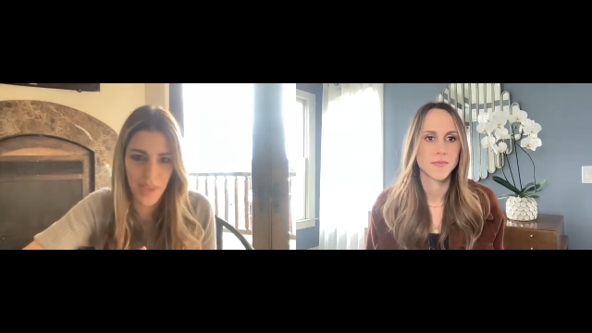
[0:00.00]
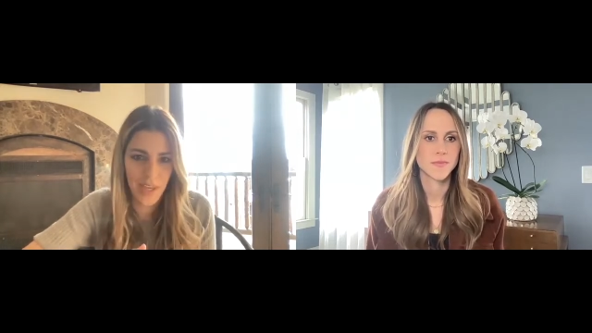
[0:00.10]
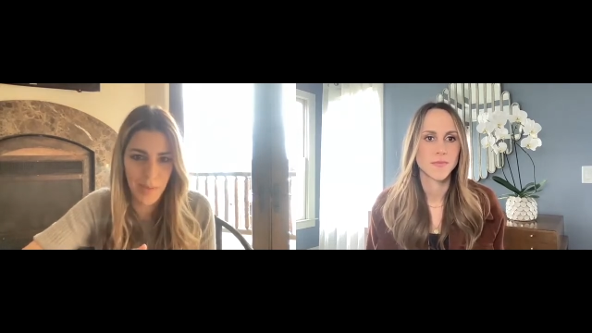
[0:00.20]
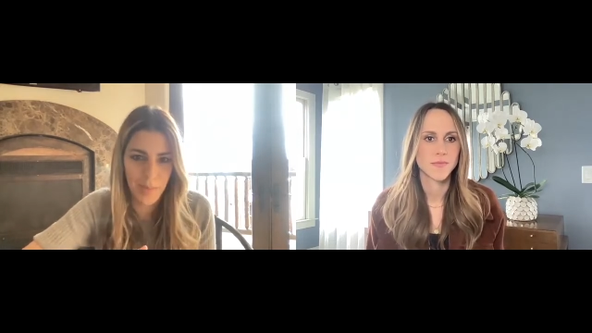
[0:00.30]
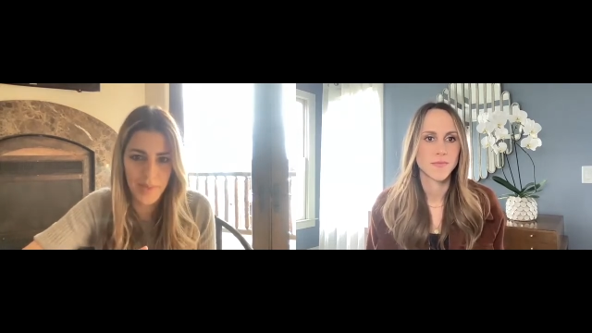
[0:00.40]
Speaker 1: the
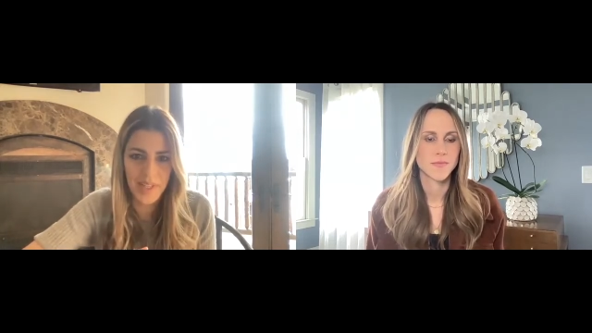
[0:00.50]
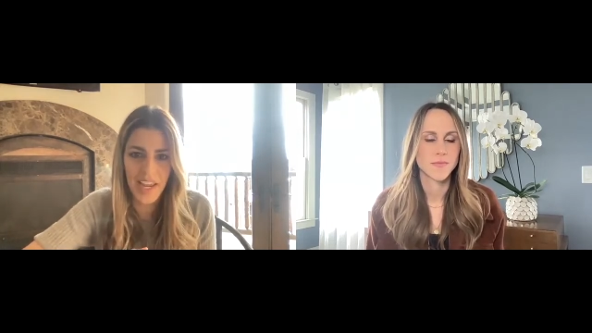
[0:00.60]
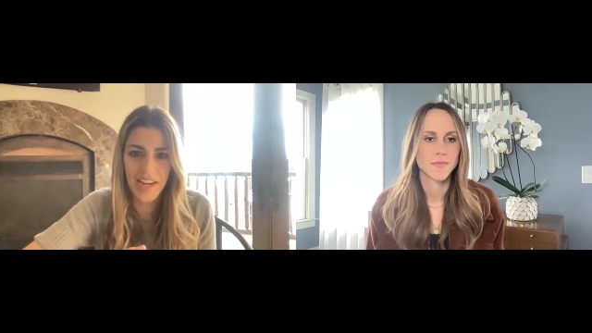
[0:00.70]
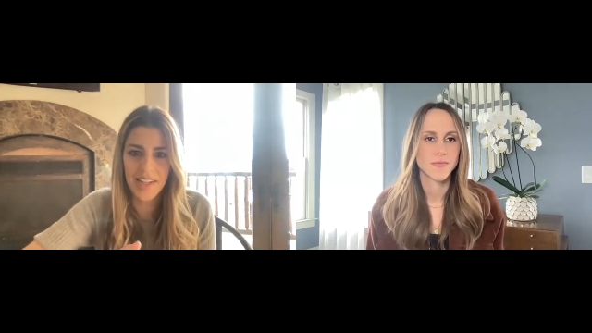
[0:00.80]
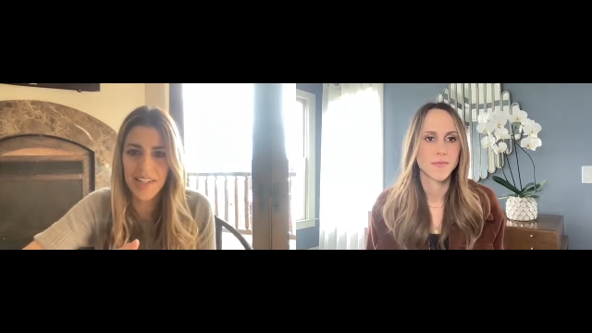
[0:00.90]
hymns,
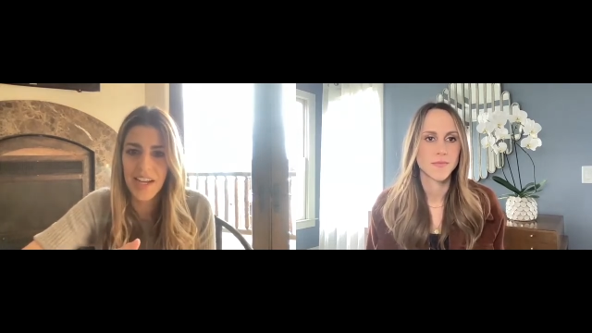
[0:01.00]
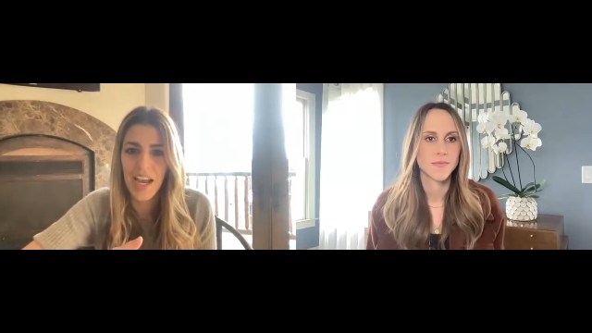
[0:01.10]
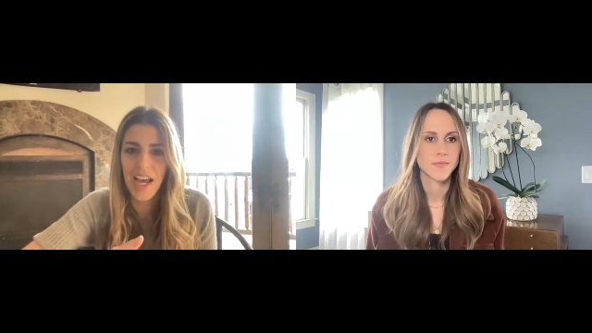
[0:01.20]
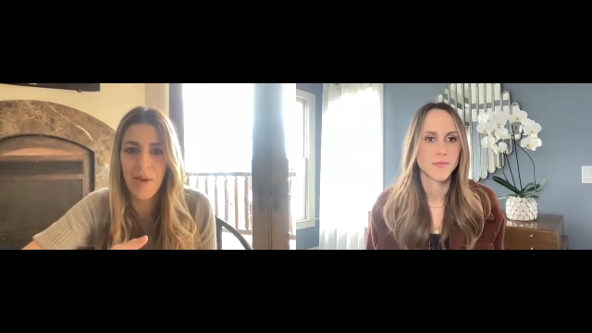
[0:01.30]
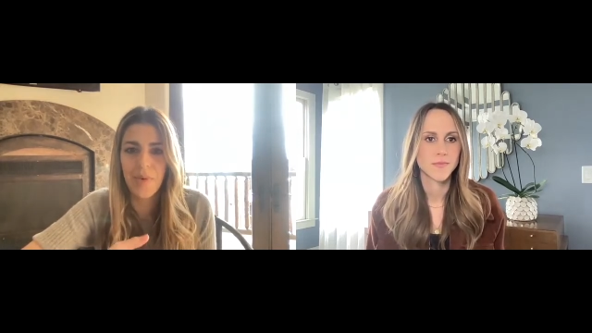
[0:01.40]
and
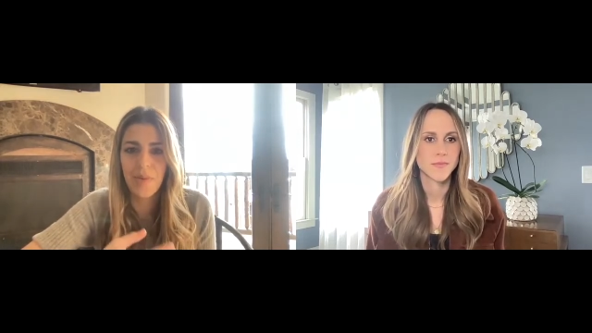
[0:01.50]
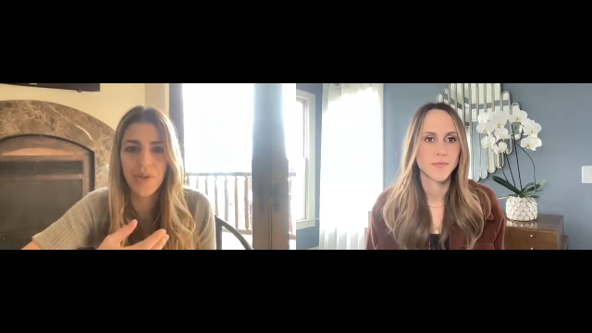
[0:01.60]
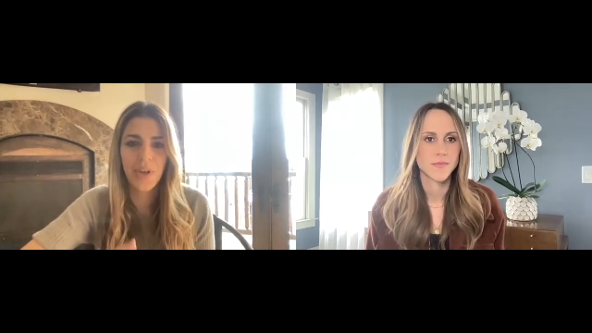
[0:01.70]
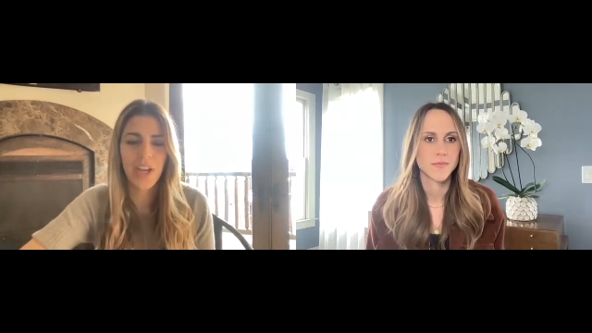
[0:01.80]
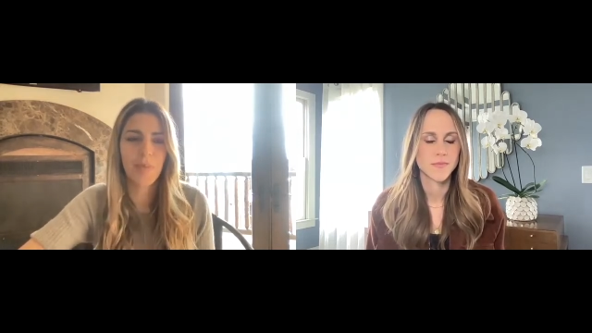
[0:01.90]
um, we were
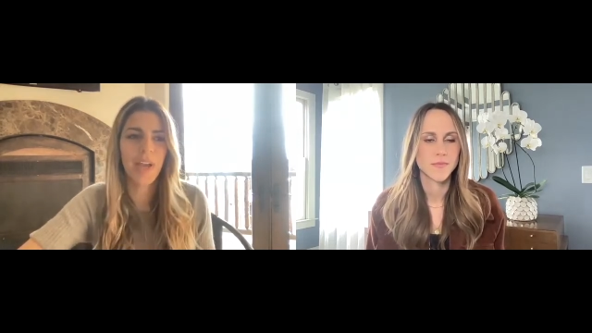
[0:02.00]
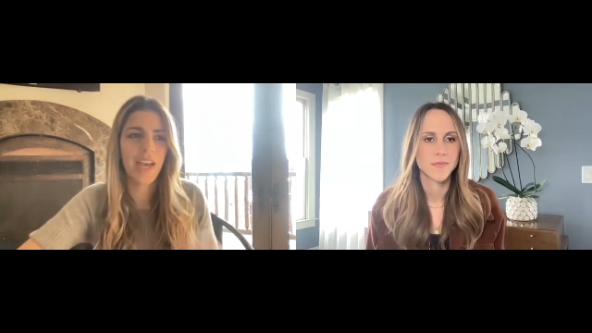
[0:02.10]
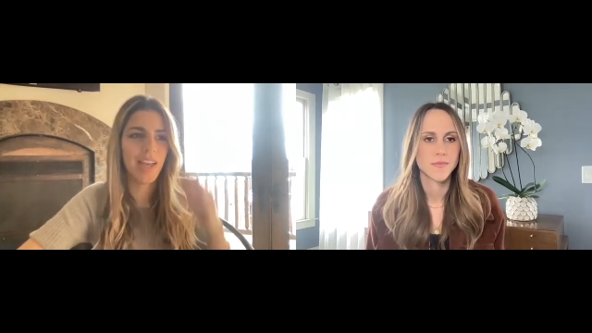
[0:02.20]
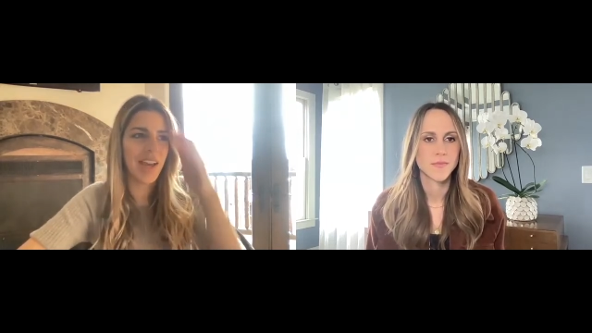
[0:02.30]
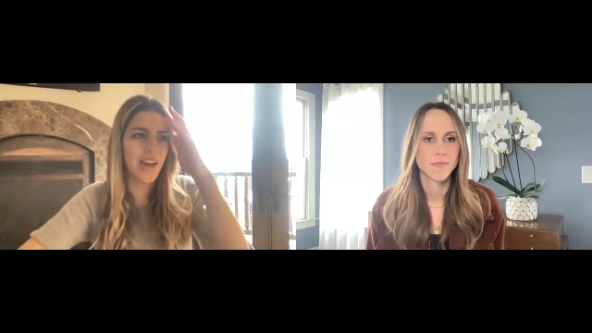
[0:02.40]
talking about
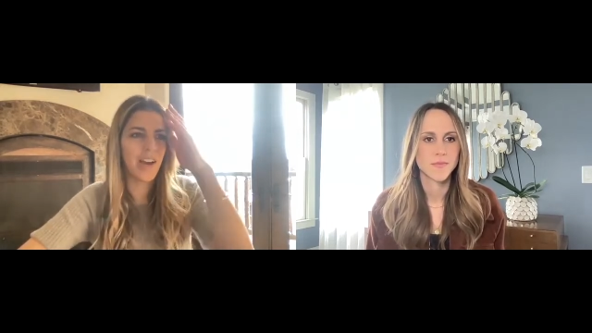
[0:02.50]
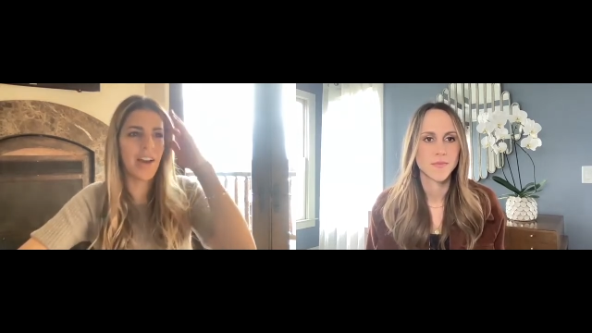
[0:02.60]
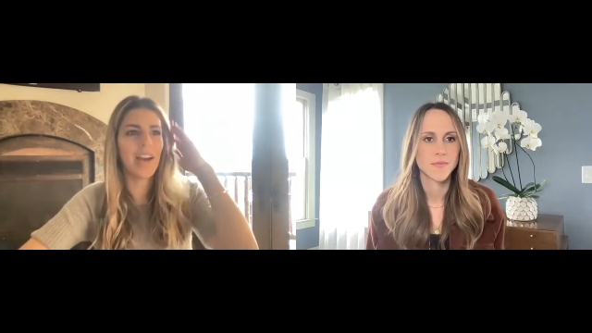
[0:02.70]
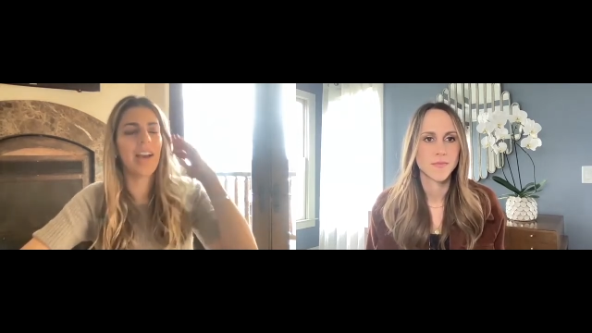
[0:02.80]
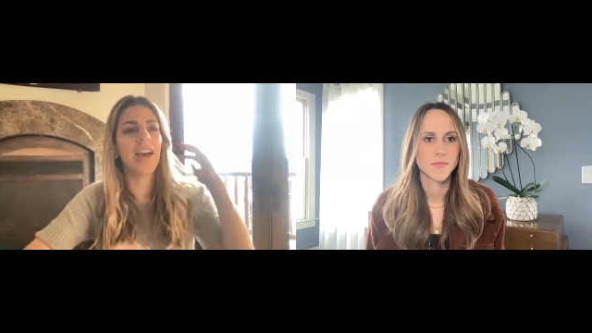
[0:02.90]
how
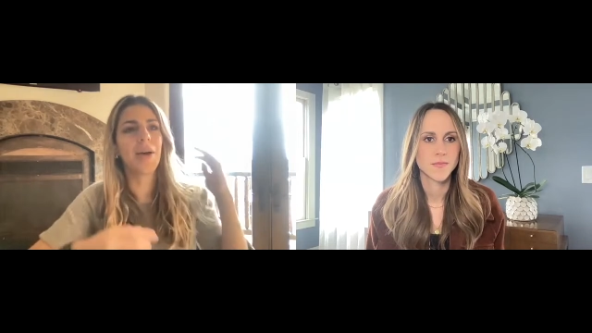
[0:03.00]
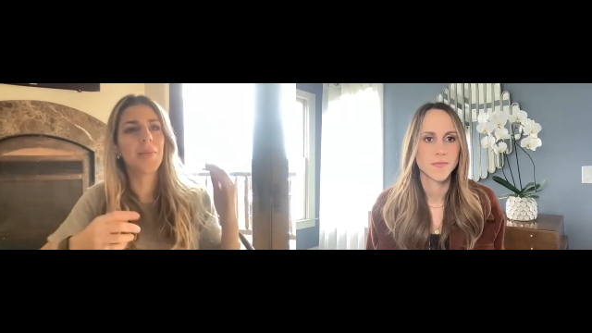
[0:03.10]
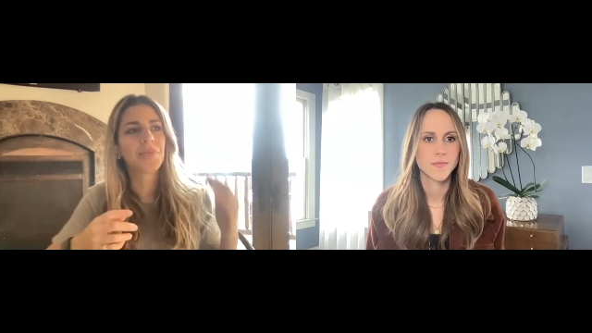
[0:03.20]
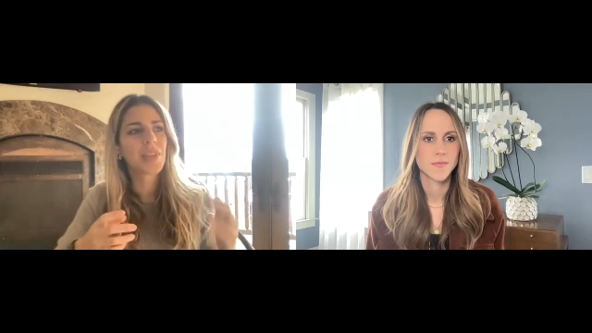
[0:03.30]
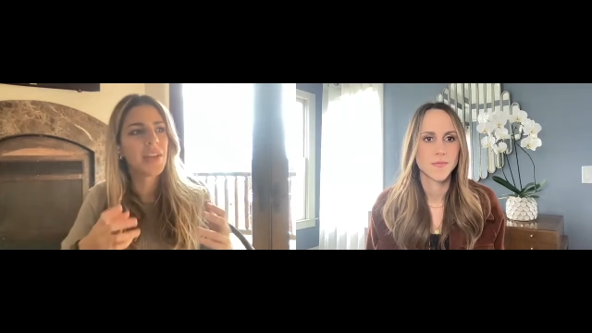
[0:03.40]
um,